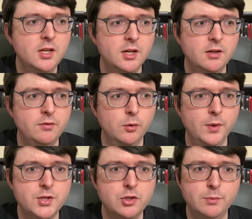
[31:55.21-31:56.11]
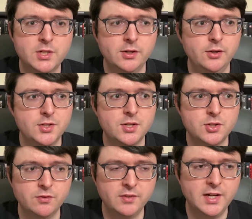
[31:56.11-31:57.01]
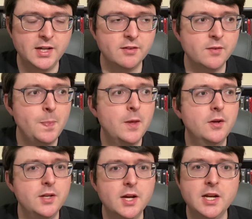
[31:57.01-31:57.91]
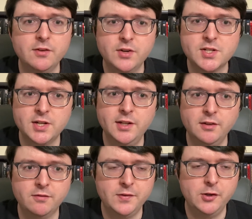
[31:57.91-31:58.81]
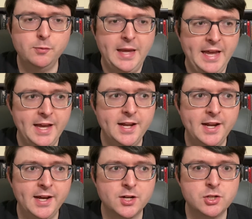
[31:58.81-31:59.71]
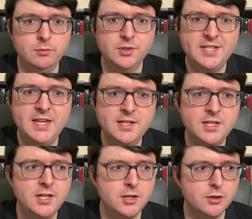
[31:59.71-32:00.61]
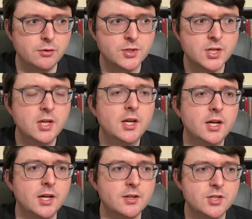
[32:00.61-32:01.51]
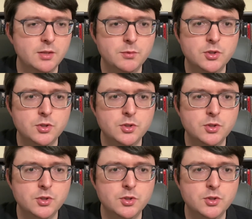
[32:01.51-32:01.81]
of original materials that survive. Not every silent film had actual tinting notes. Uh, some